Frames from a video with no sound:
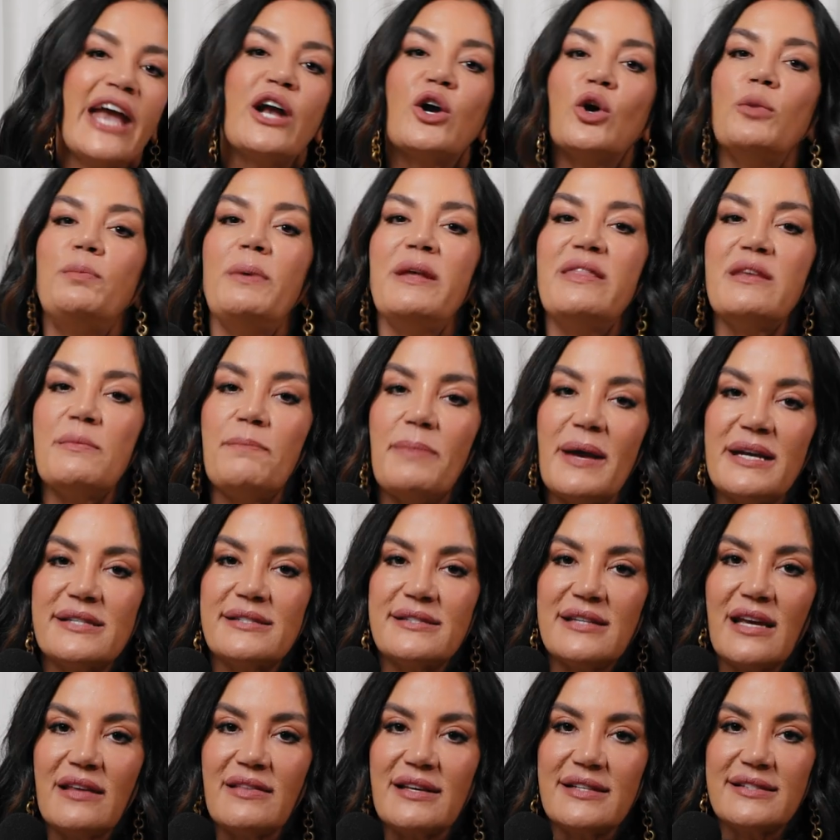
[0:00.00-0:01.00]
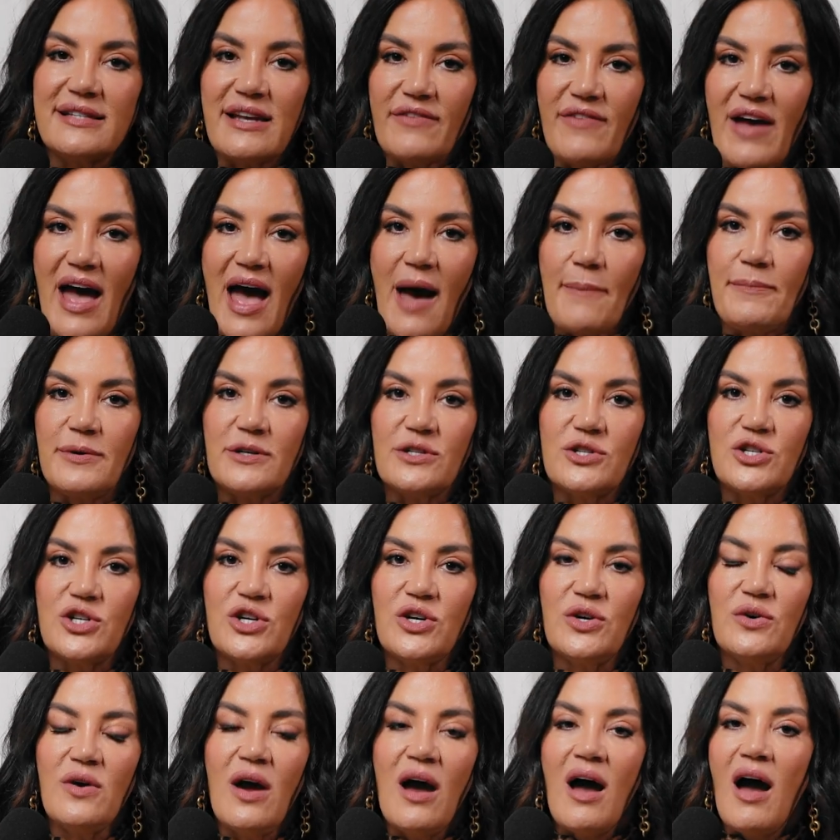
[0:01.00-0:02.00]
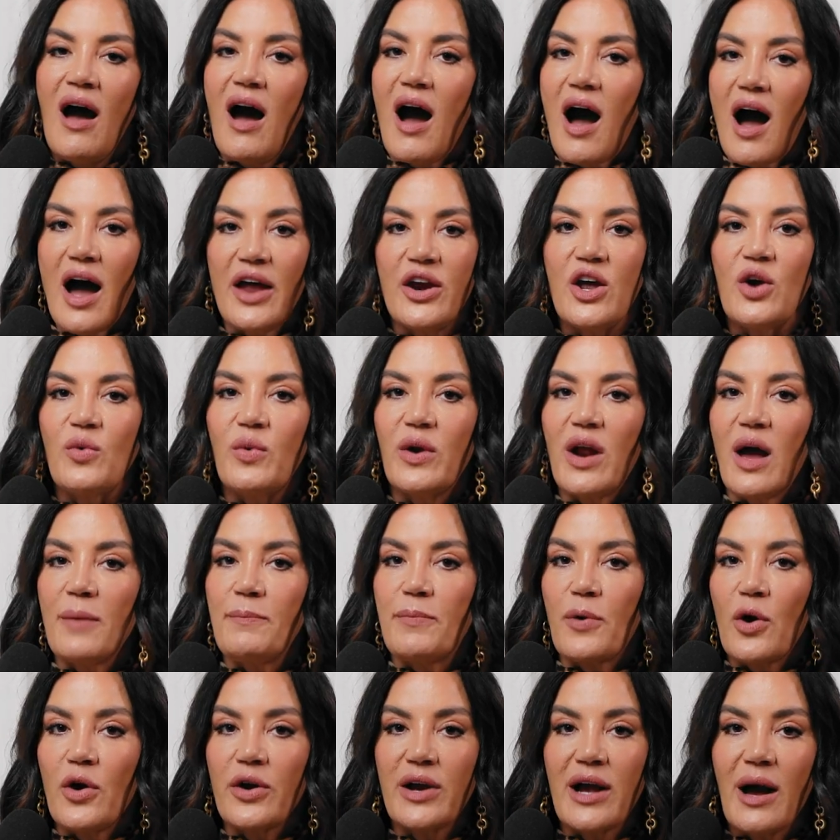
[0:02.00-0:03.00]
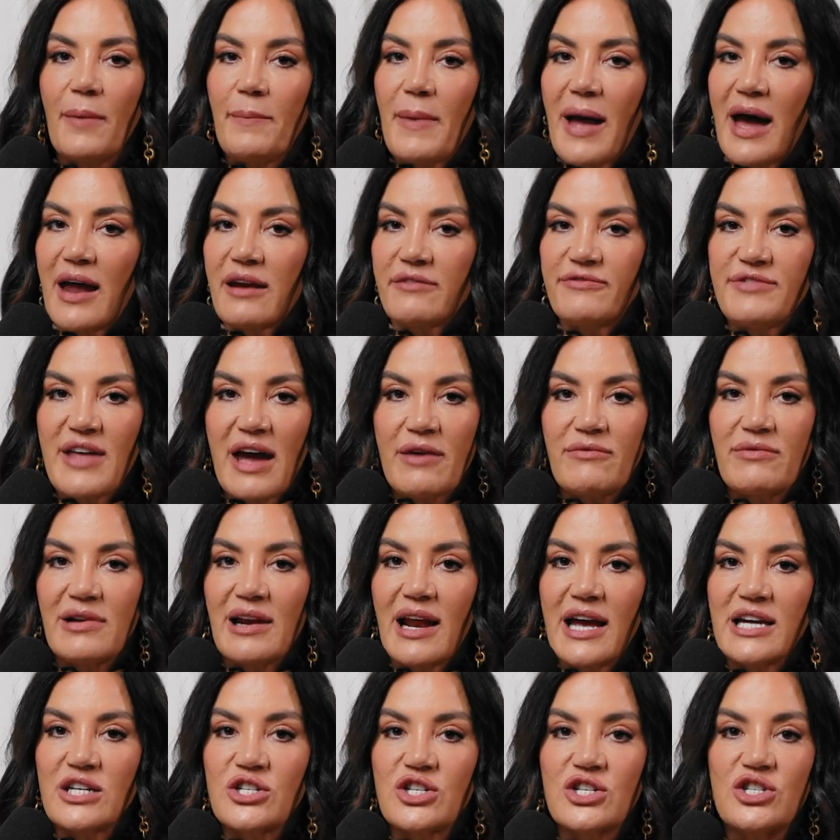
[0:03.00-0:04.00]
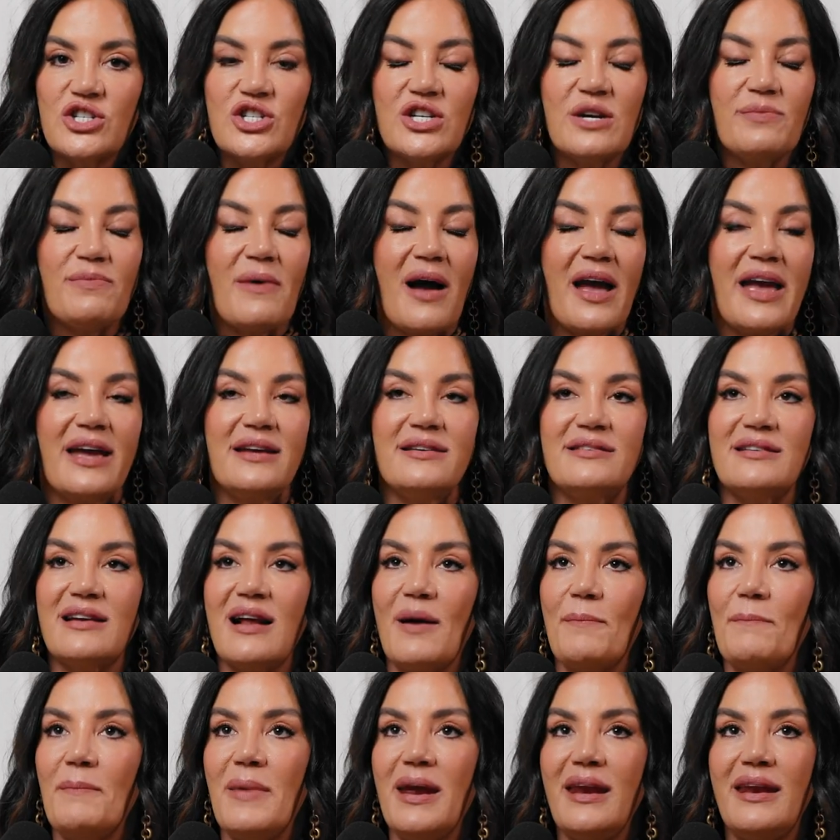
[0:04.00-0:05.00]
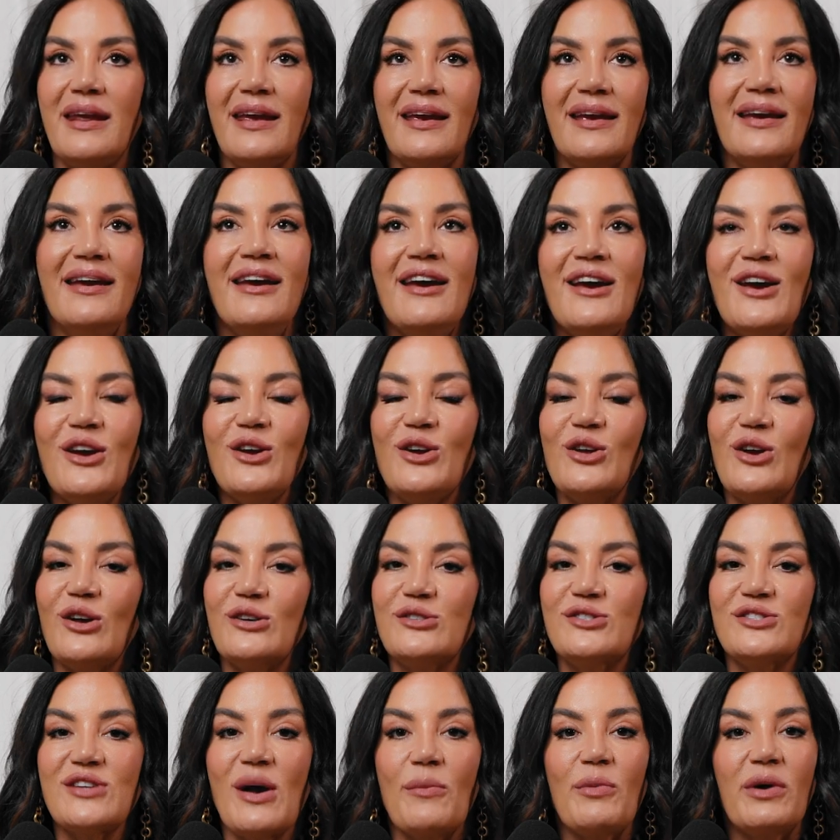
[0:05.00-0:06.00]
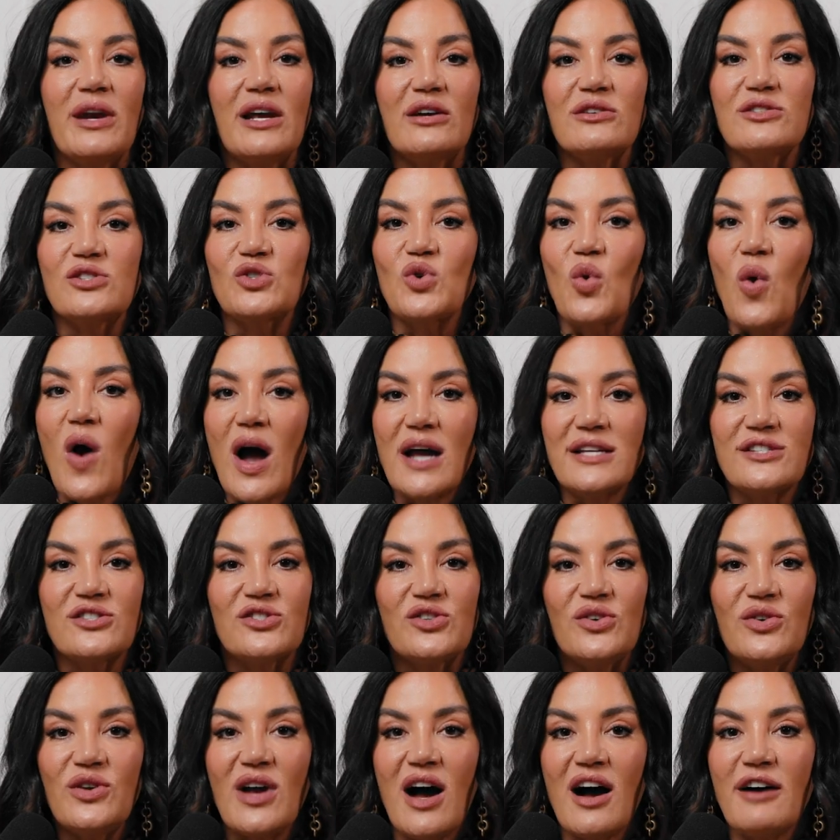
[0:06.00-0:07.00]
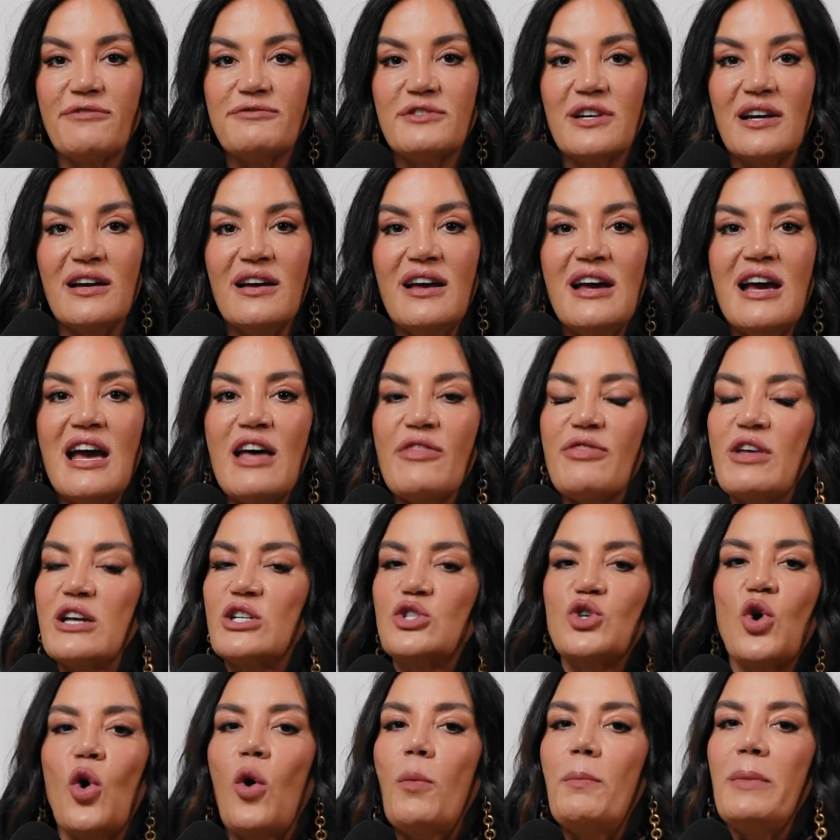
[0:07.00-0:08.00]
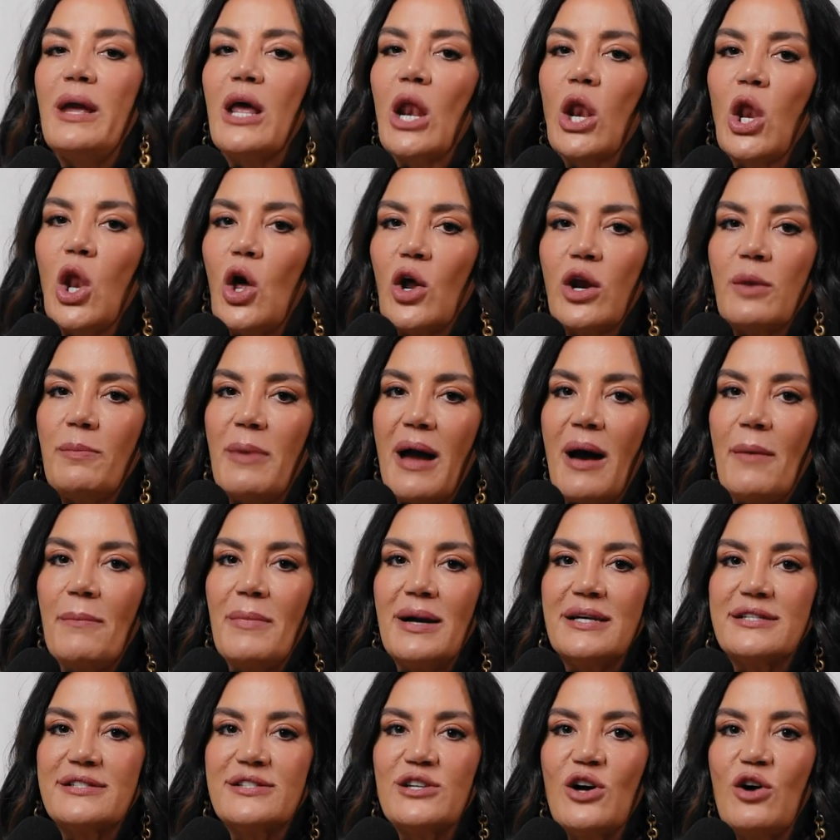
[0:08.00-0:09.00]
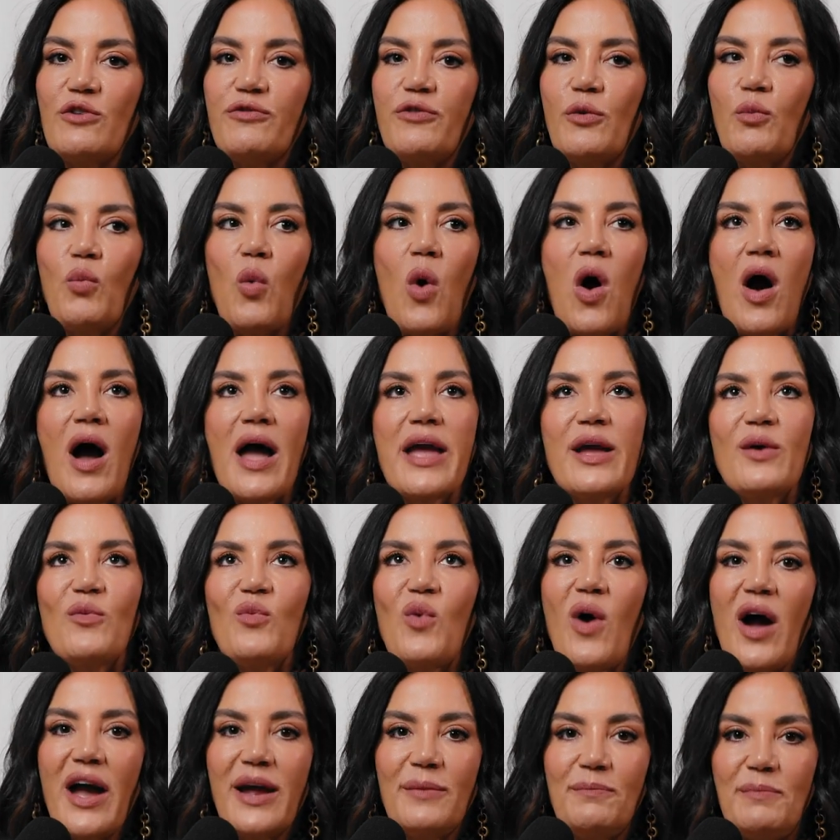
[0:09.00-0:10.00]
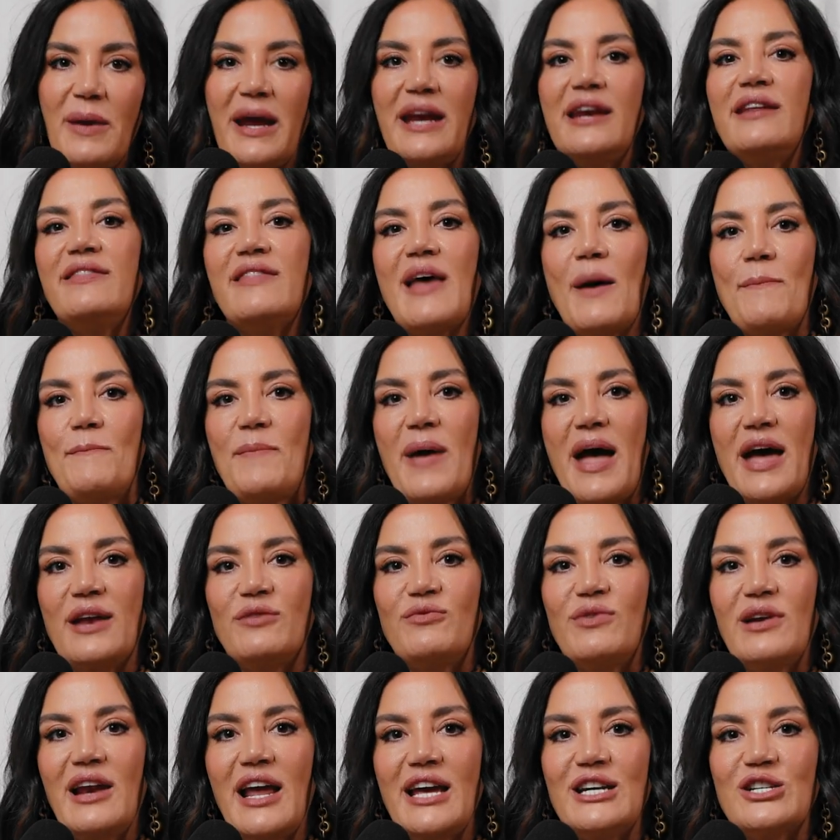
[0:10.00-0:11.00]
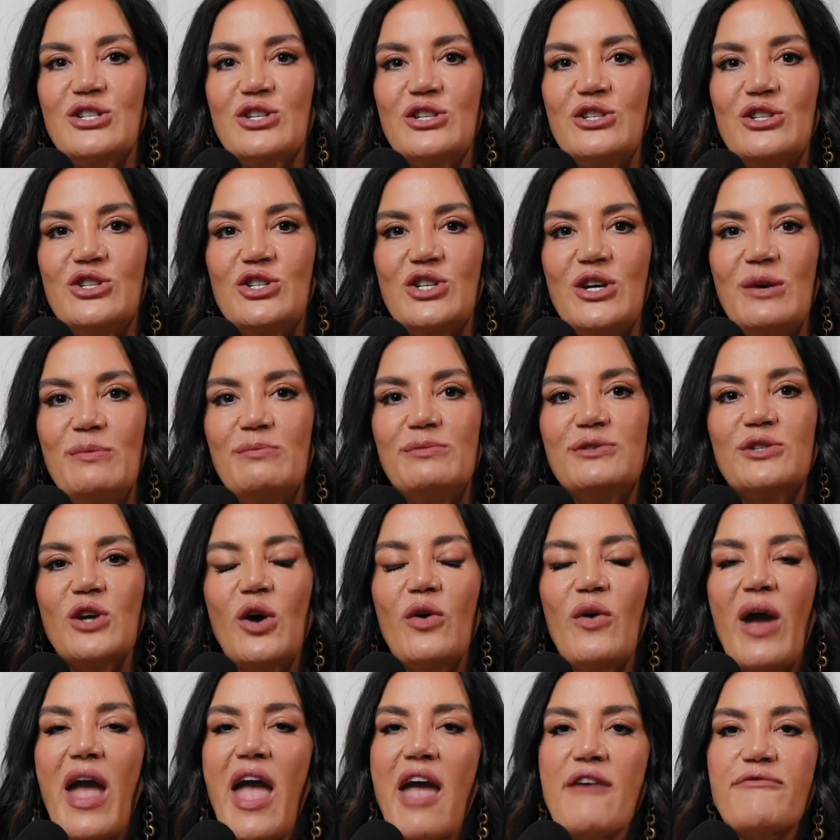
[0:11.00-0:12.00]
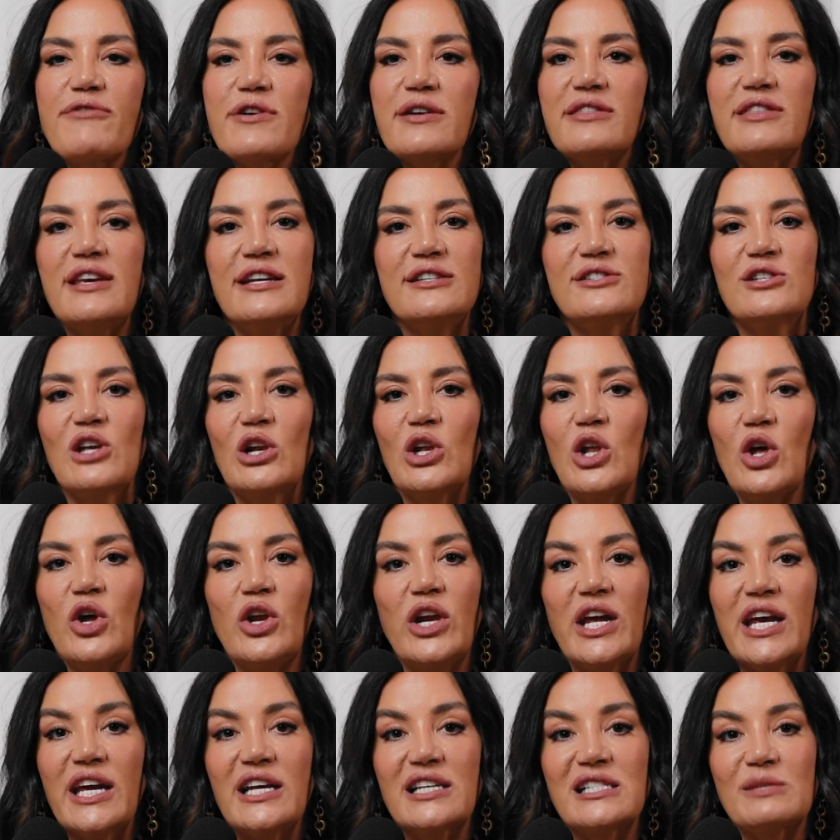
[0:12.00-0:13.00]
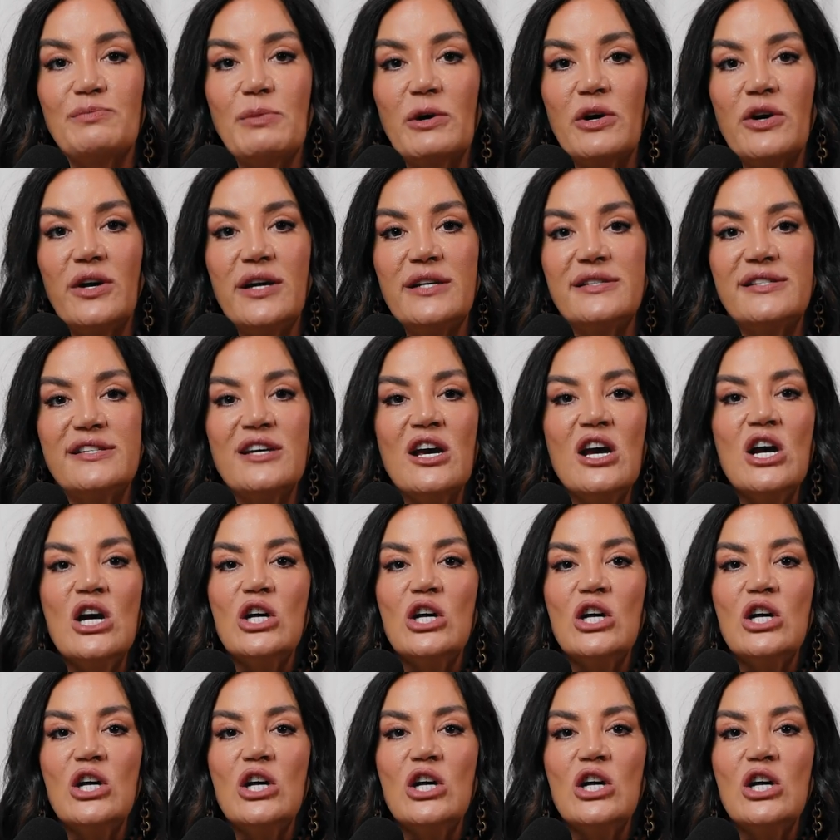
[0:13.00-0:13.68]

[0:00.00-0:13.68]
It could be the best thing that's ever happened to you. I know when I broke up out of that relationship, I ended up meeting, someone else quite soon after that taught me a lot about myself and why I'd been in that bad relationship. So everything's a learning experience.